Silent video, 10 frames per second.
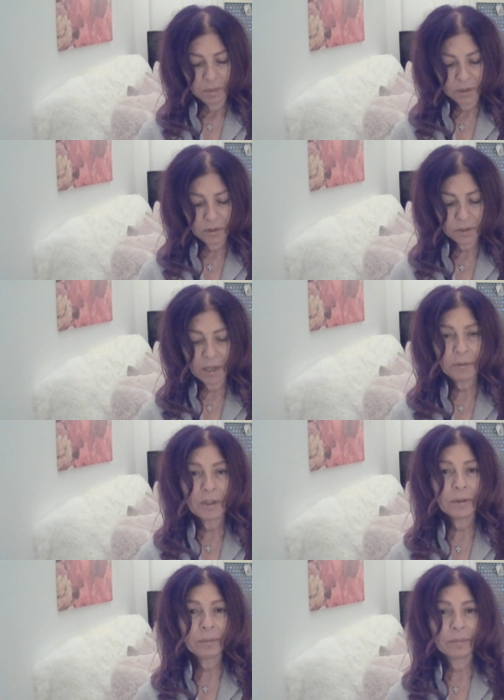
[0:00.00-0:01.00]
But there's love
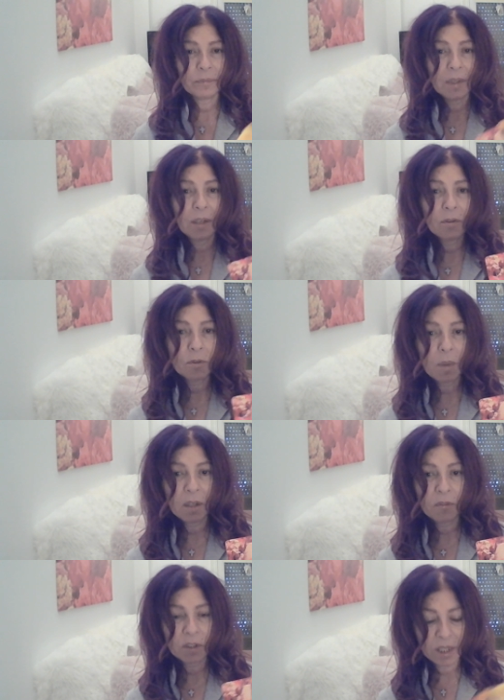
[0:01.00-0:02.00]
here, and there's
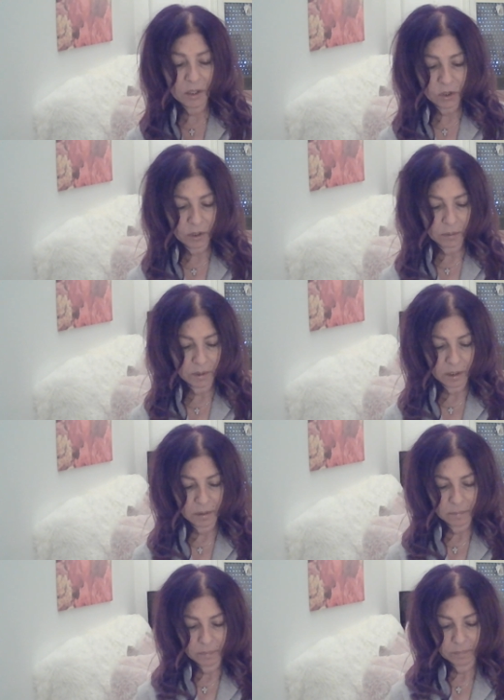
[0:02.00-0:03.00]
manifestation going on.